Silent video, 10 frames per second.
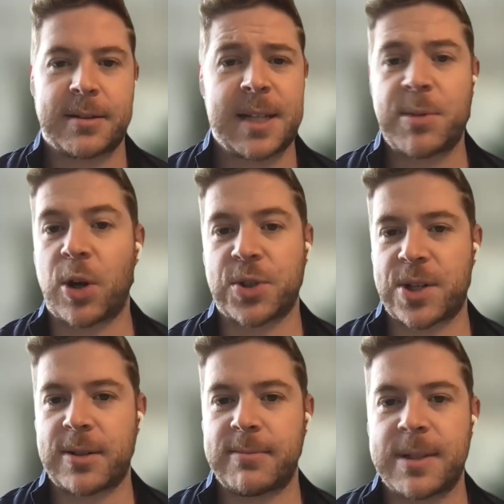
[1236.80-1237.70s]
Team
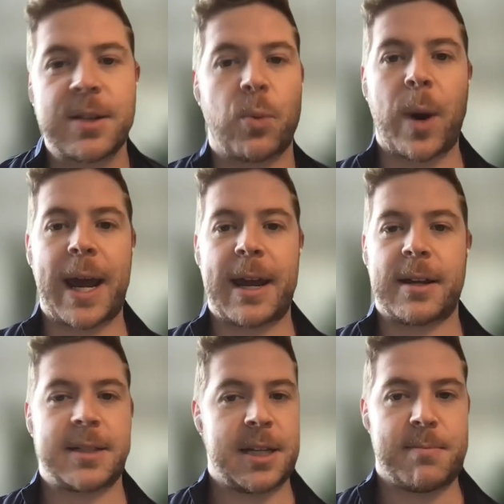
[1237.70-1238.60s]
culture is the way
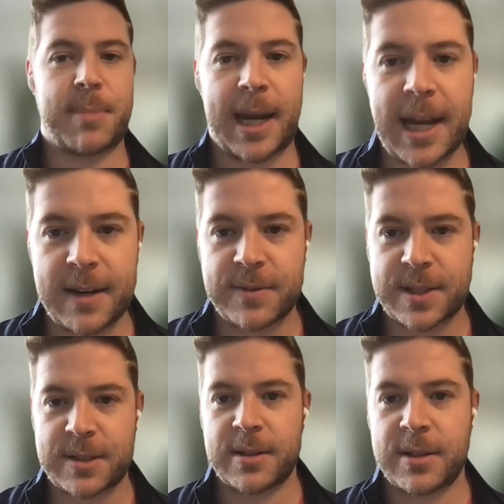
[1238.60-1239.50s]
a team
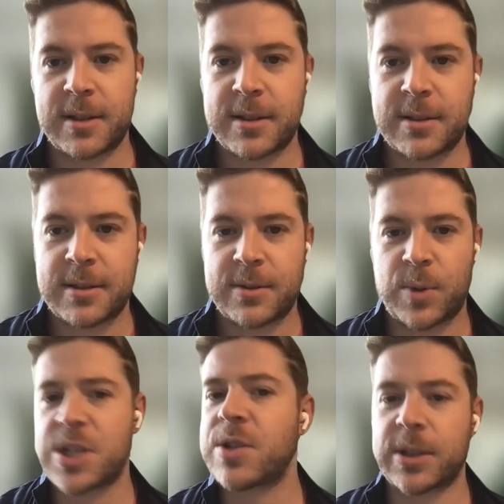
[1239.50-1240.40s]
behaves,
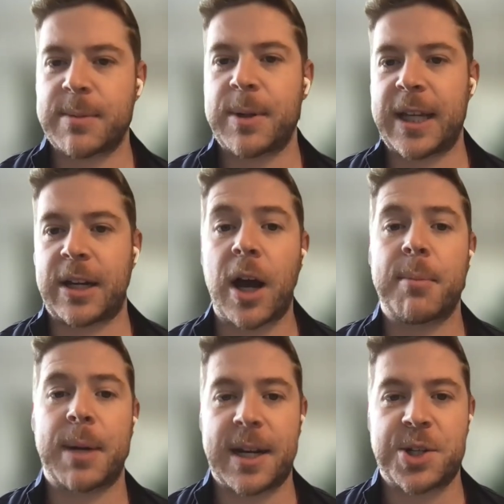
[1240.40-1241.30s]
which is ultimately a
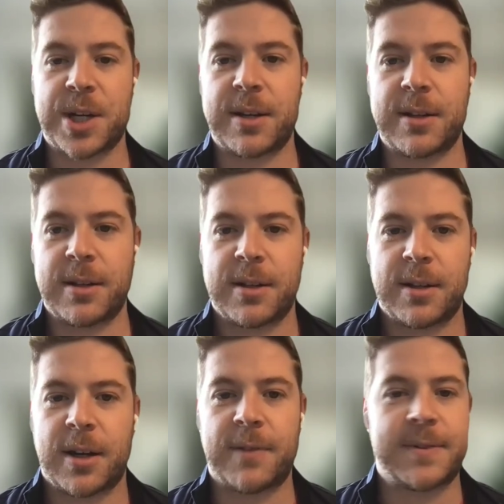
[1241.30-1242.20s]
combination
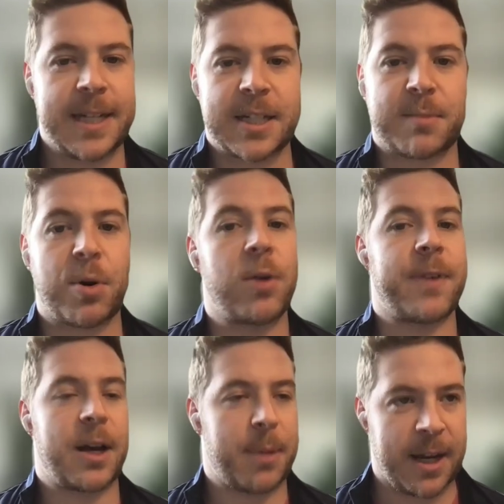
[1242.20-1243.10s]
of DISC
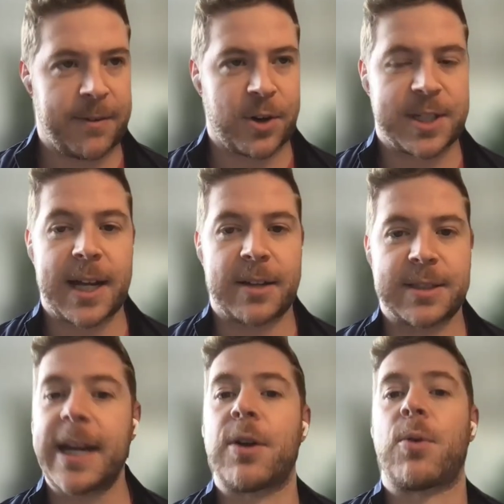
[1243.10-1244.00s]
profile behavior
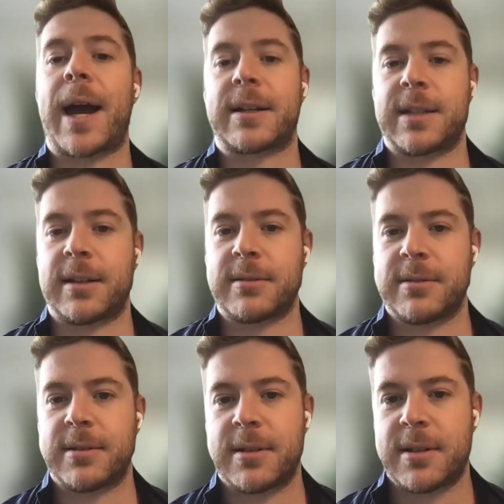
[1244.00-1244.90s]
styles interacting.
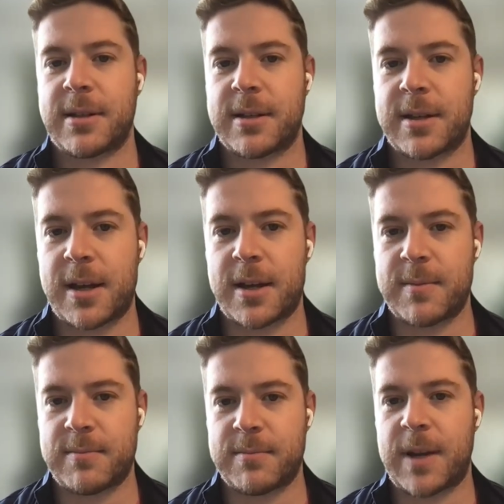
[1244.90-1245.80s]

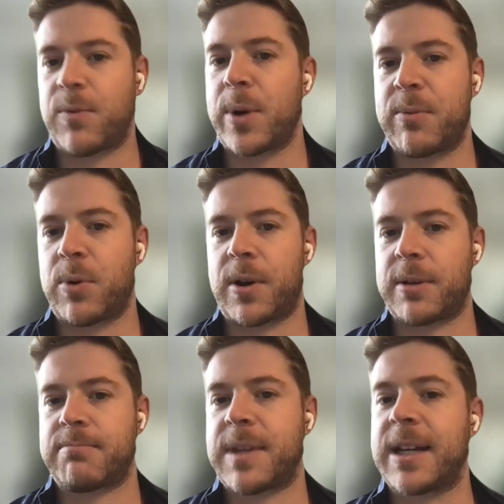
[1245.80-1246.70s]
If we were
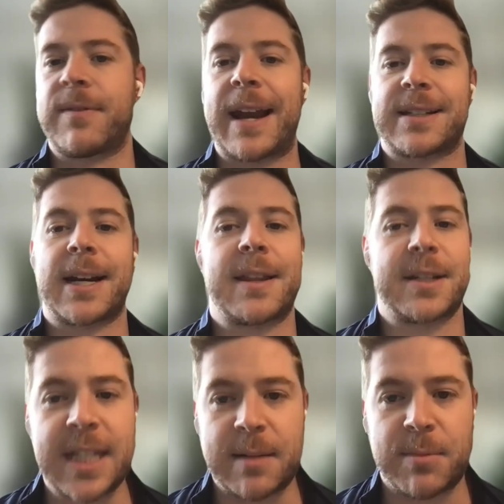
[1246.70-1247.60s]
to think of that as kind of
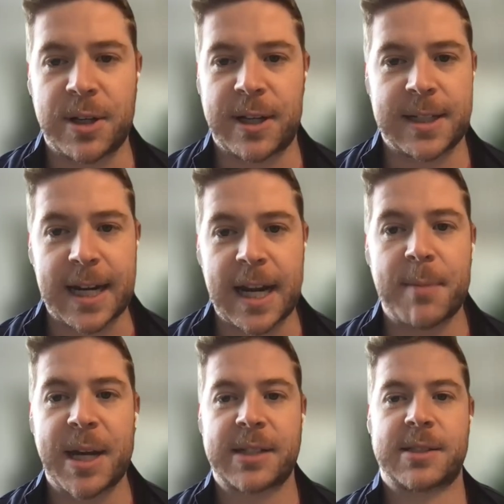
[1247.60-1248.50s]
the team
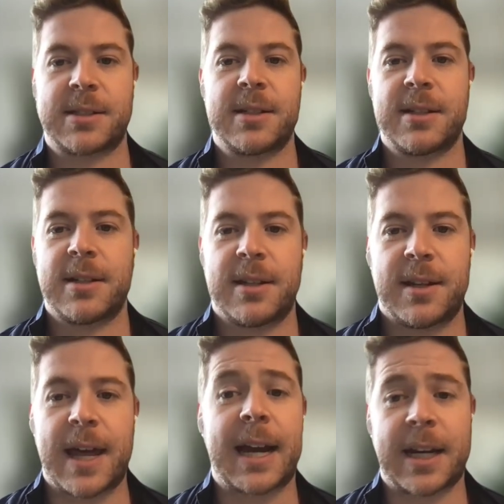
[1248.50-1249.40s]
dynamics,
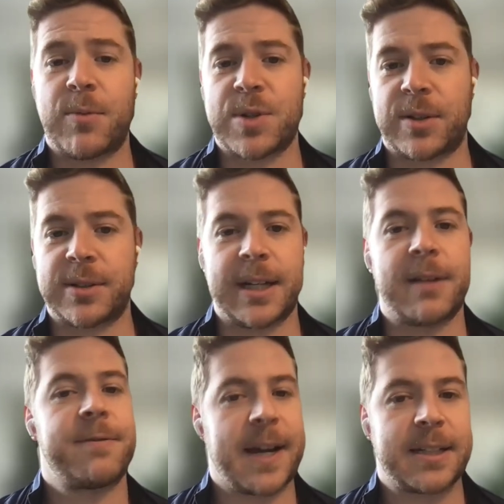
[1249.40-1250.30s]
that can result in
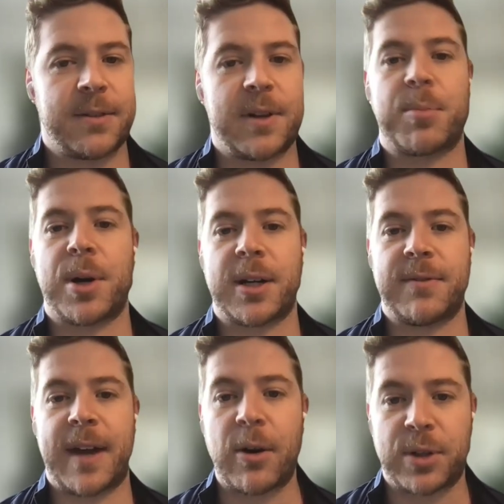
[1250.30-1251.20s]
effective and
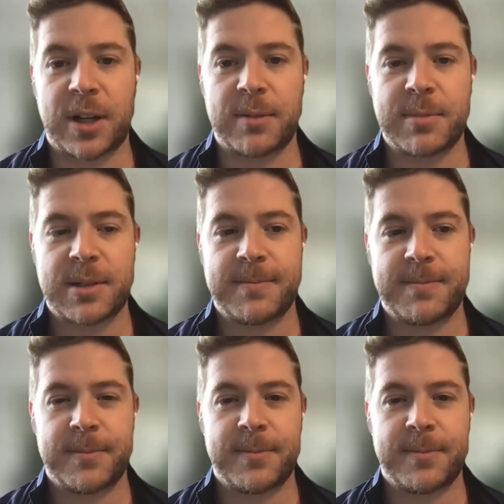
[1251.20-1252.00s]
productive outcomes